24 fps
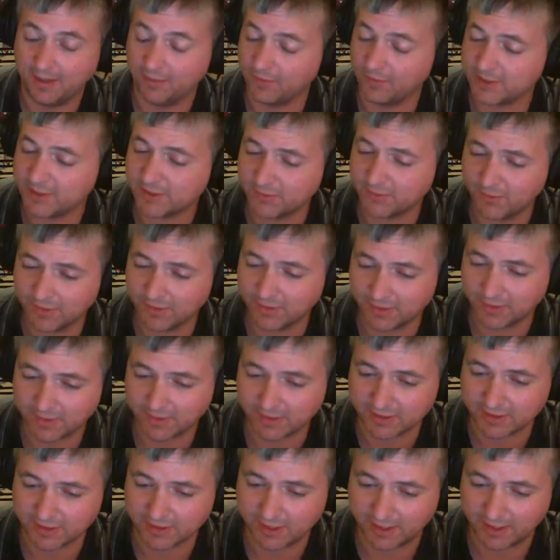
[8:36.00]
it was cool though,
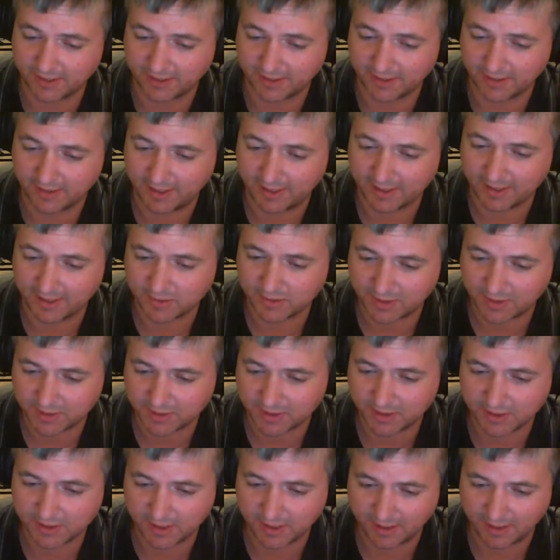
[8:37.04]
because the kids are
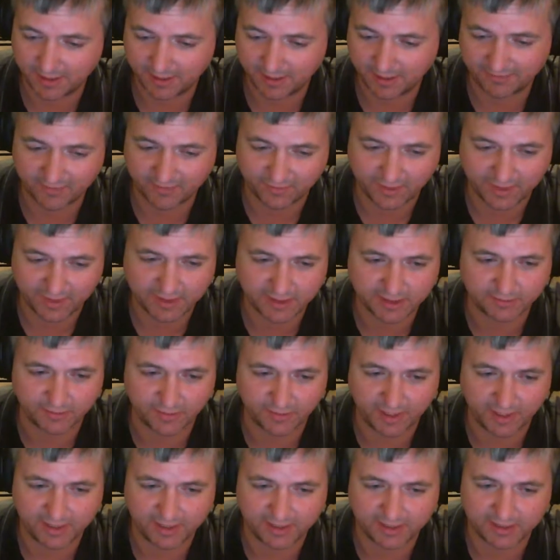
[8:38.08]
actually tall enough to ride some
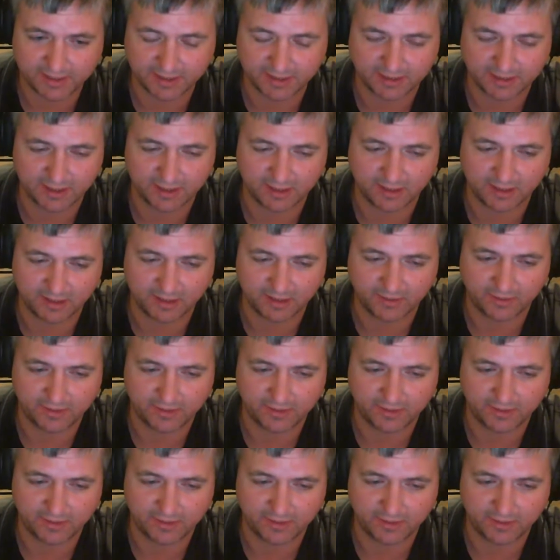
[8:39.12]
rides this year.